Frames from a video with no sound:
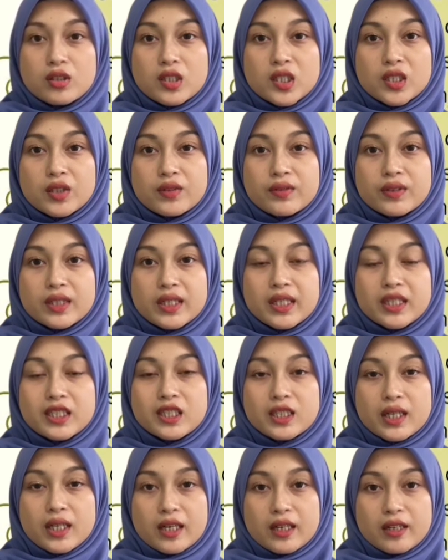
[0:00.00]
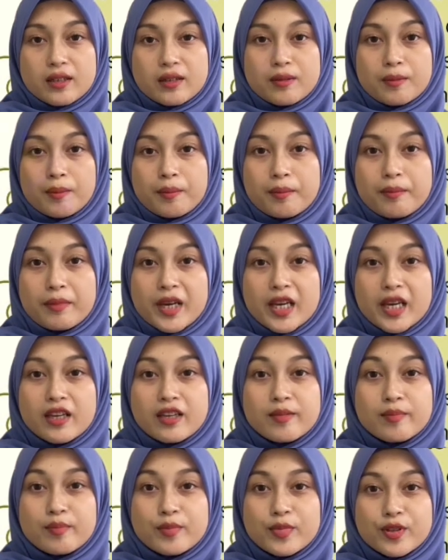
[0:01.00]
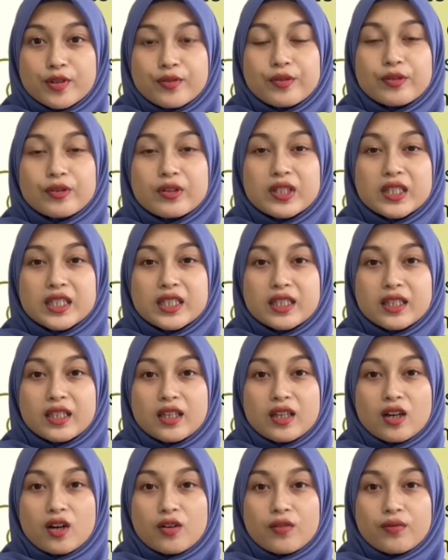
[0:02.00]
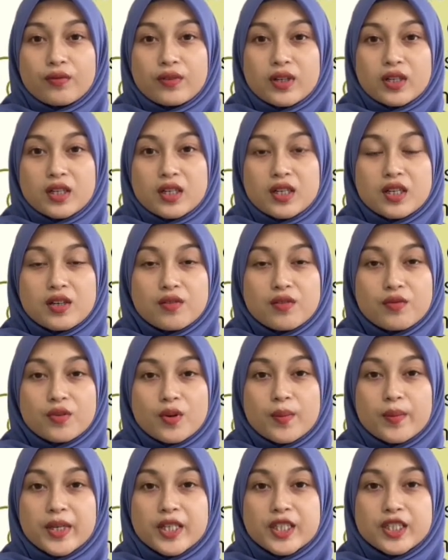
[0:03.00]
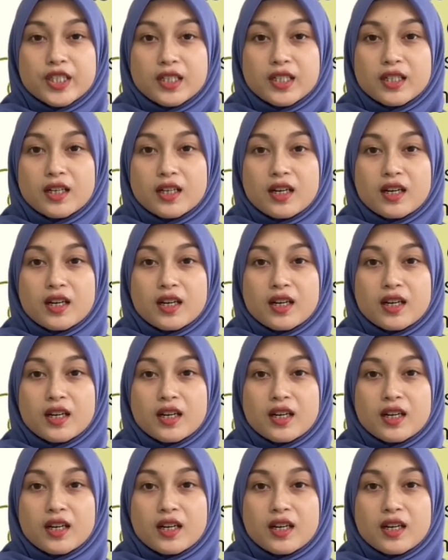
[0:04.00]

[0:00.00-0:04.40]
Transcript: coverage and may improve quality of information